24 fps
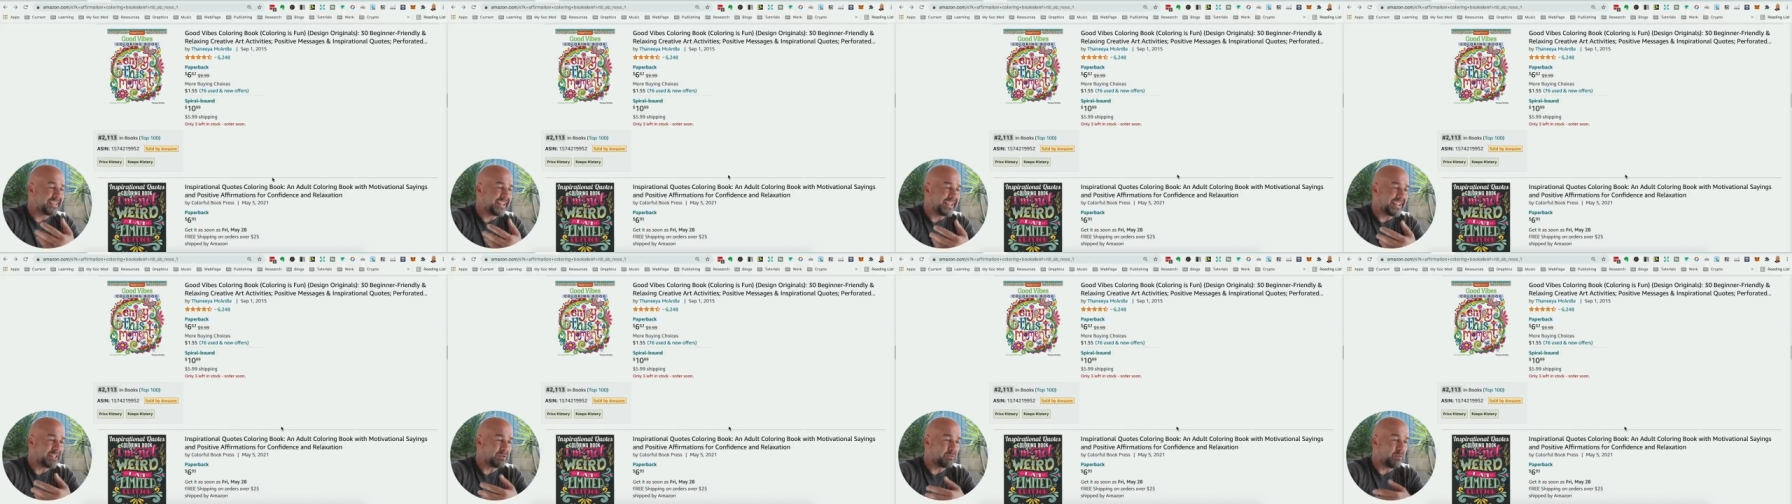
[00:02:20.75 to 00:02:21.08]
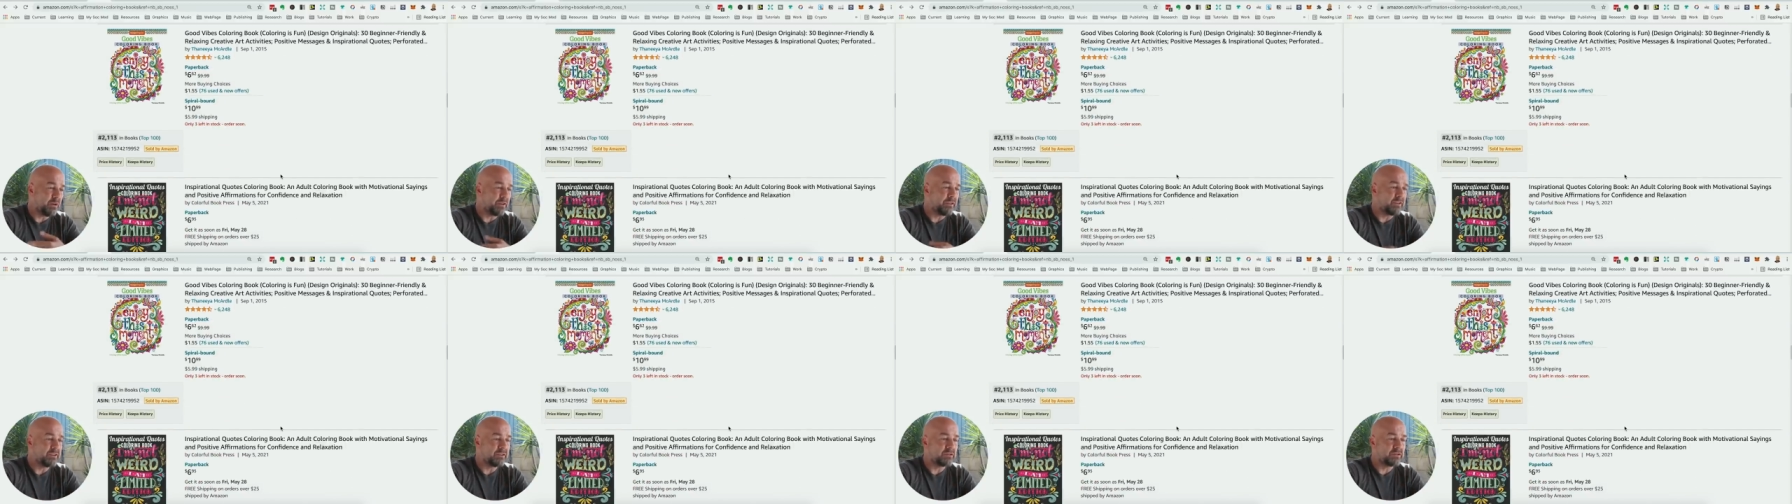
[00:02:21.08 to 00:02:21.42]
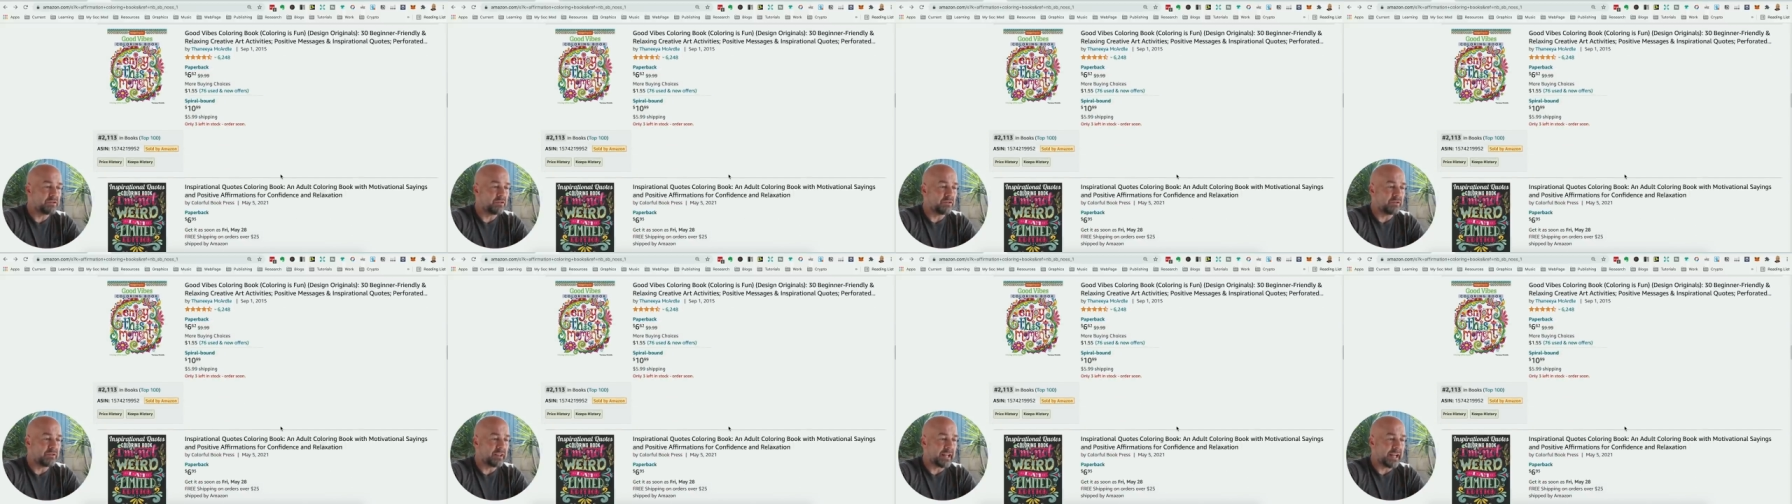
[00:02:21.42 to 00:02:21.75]
Here's one,
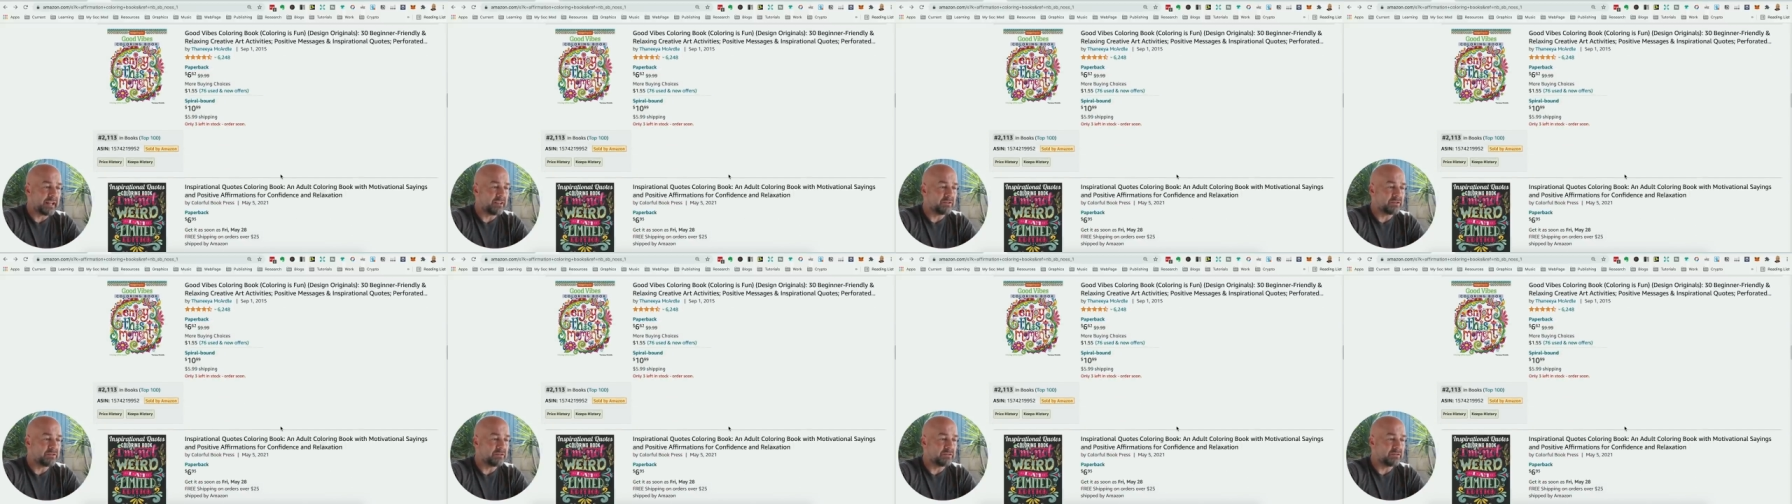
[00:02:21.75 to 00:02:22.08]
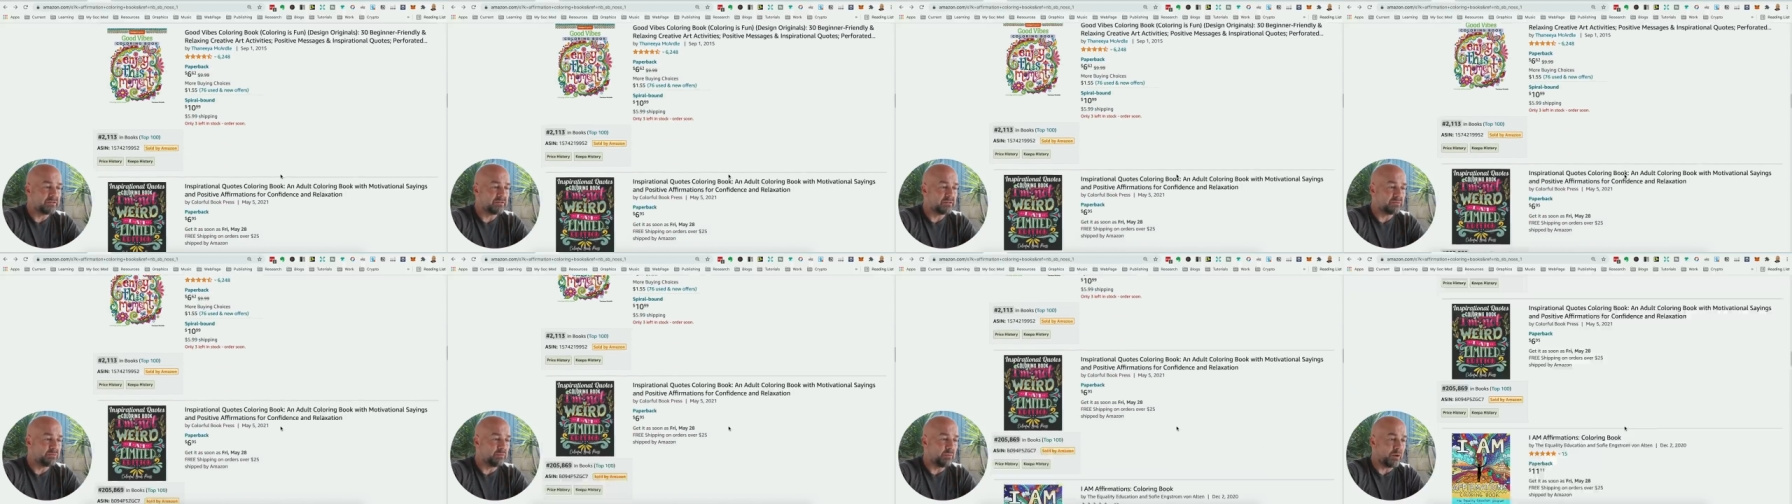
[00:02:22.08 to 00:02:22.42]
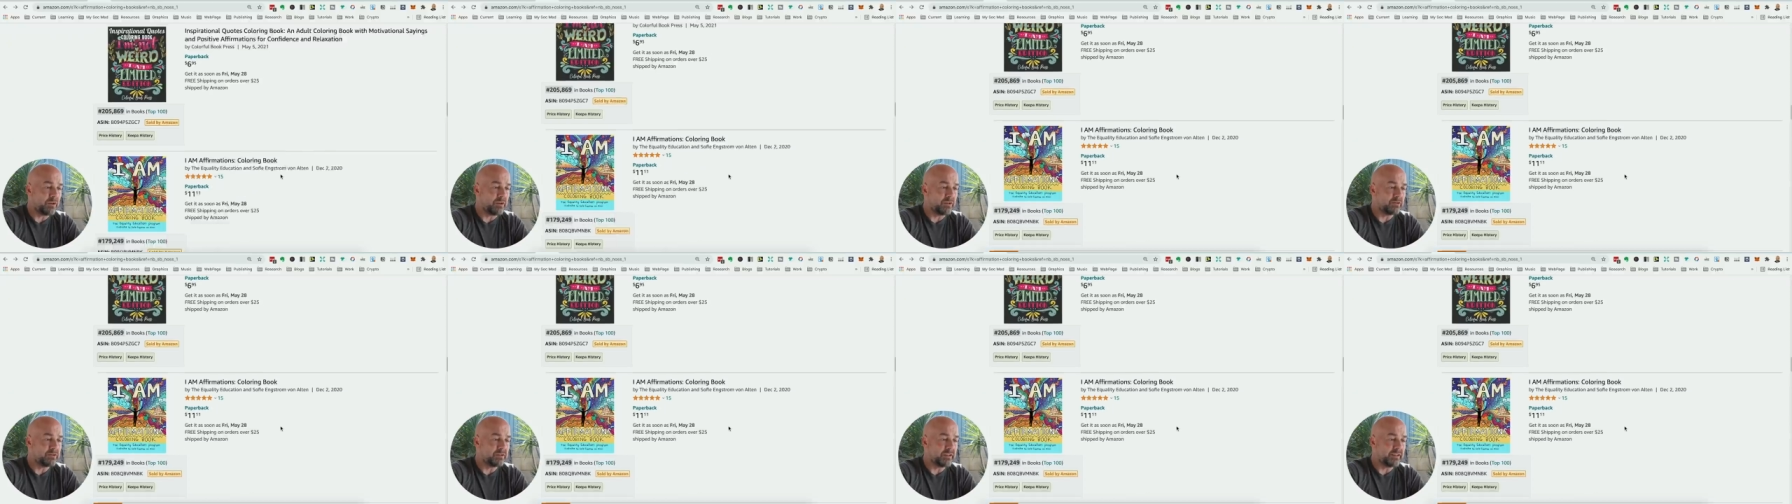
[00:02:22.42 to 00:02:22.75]

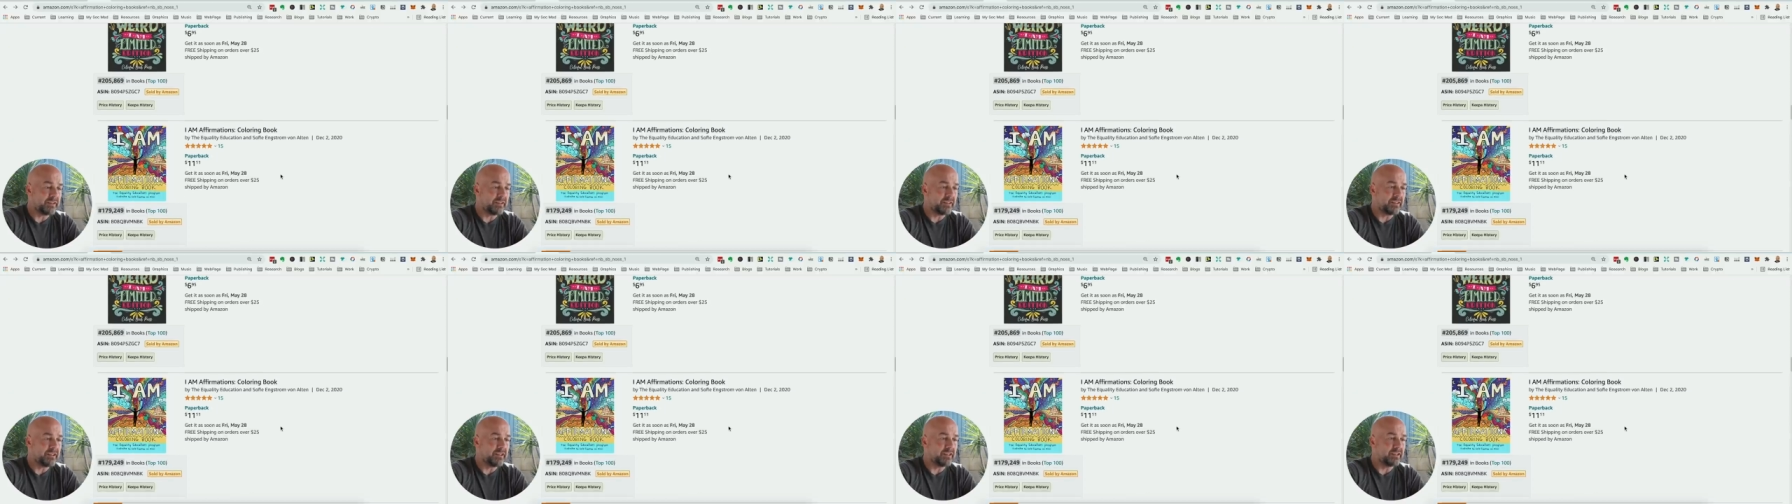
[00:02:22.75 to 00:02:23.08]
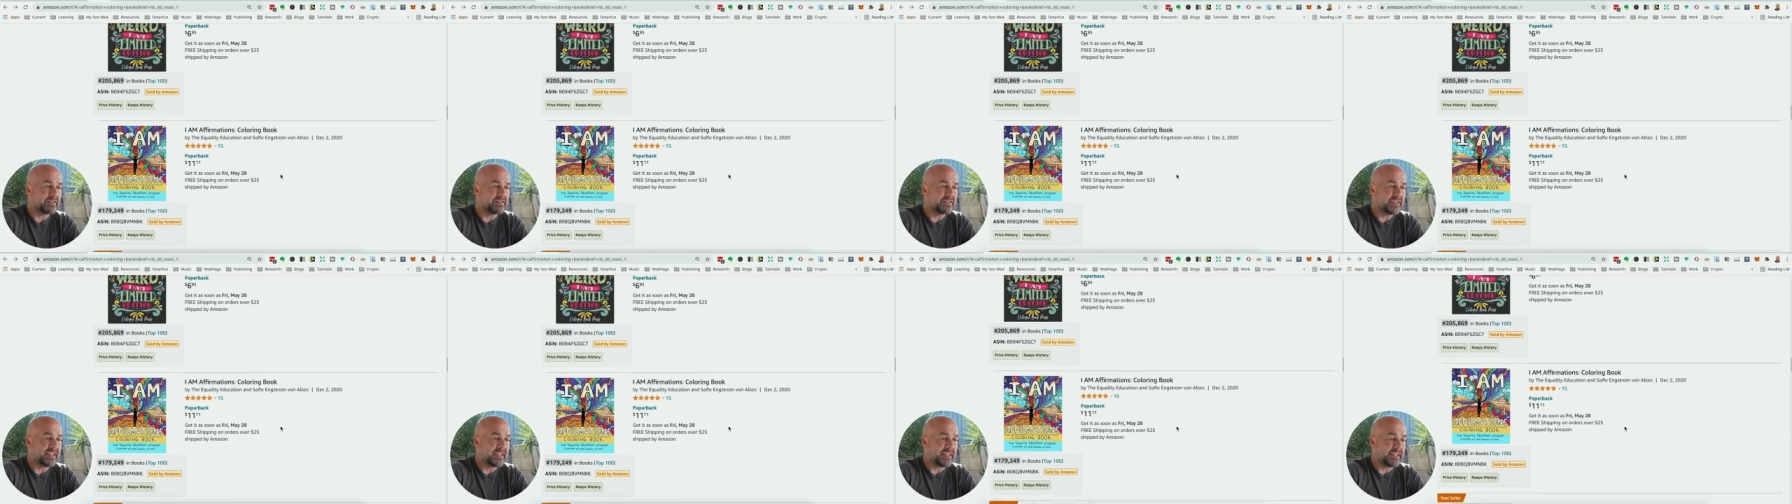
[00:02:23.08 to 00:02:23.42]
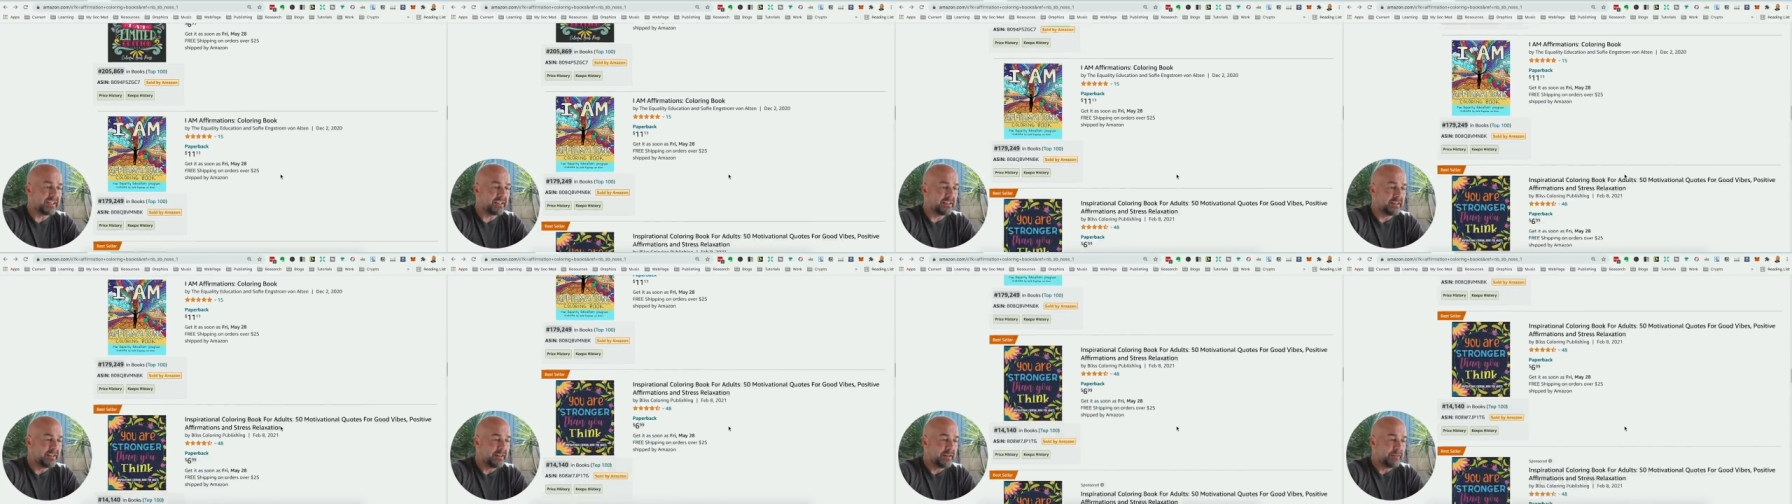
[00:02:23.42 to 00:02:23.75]

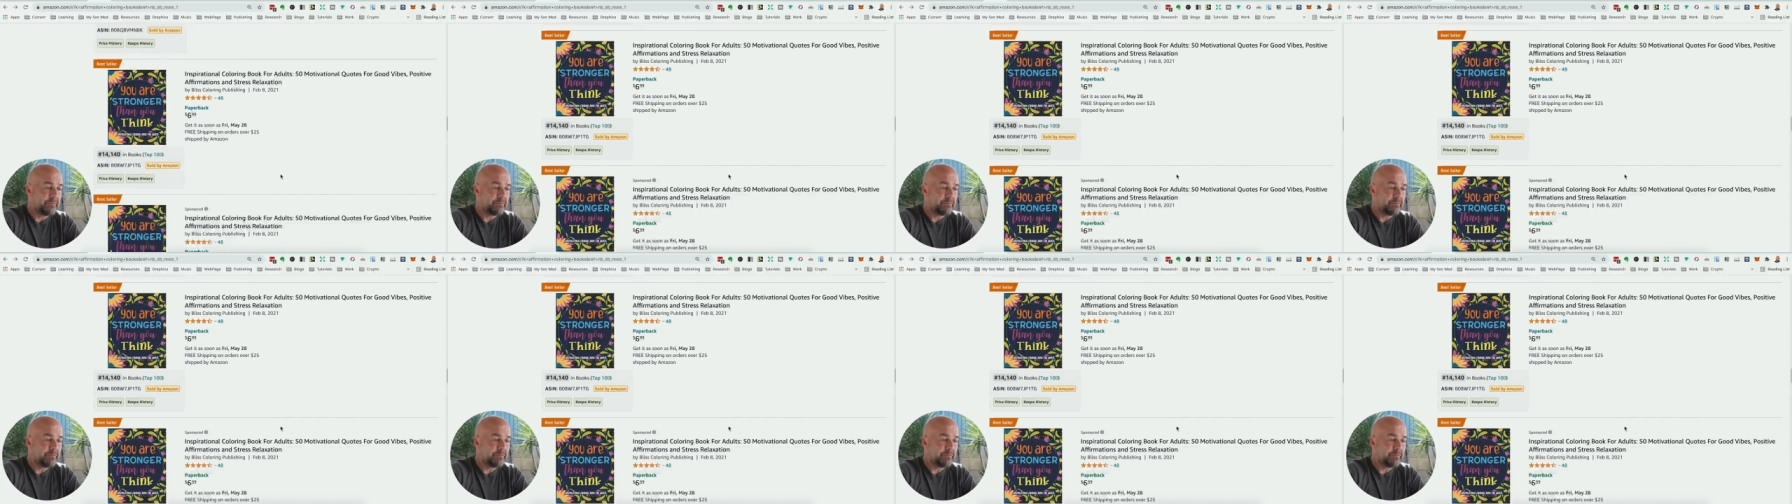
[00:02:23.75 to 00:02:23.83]
2,113.